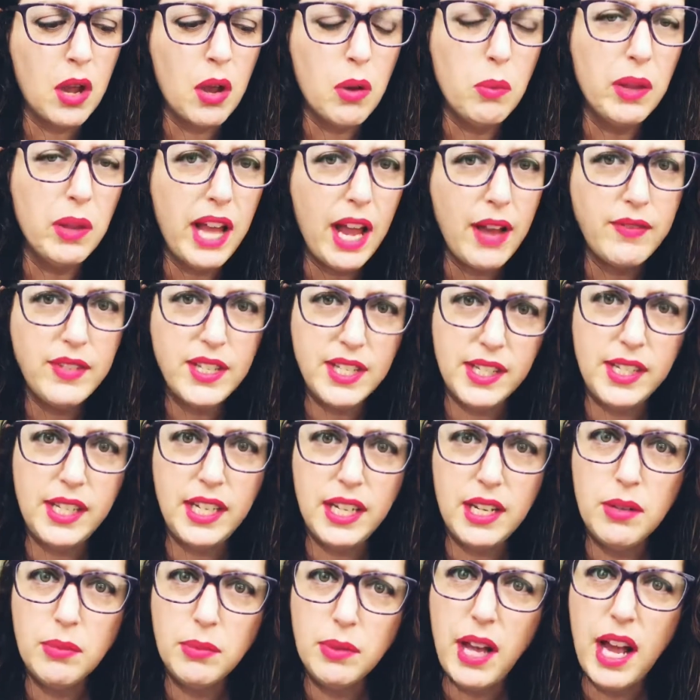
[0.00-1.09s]
We'll have to
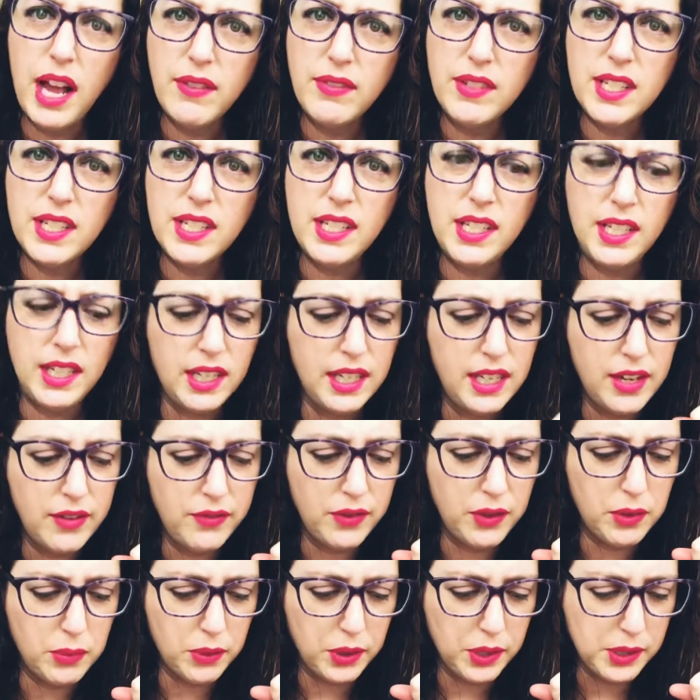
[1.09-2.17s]
see. We'll have to see if
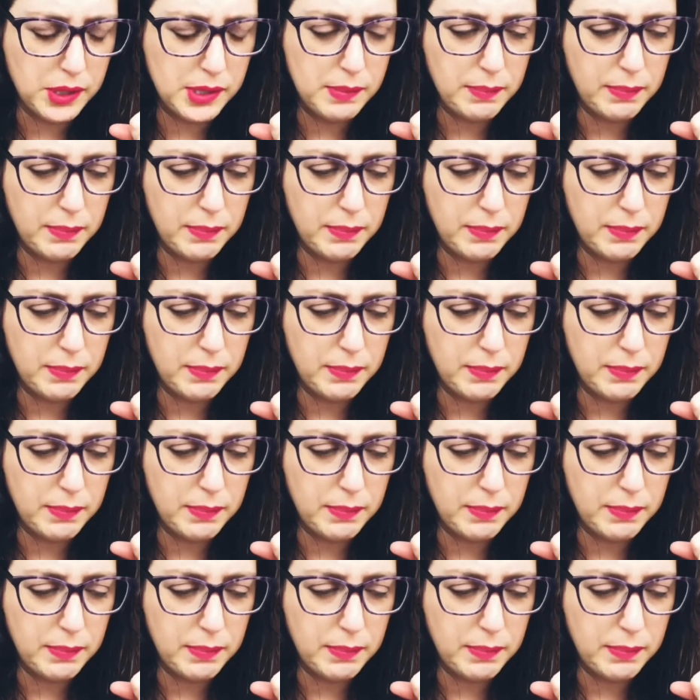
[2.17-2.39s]
it works,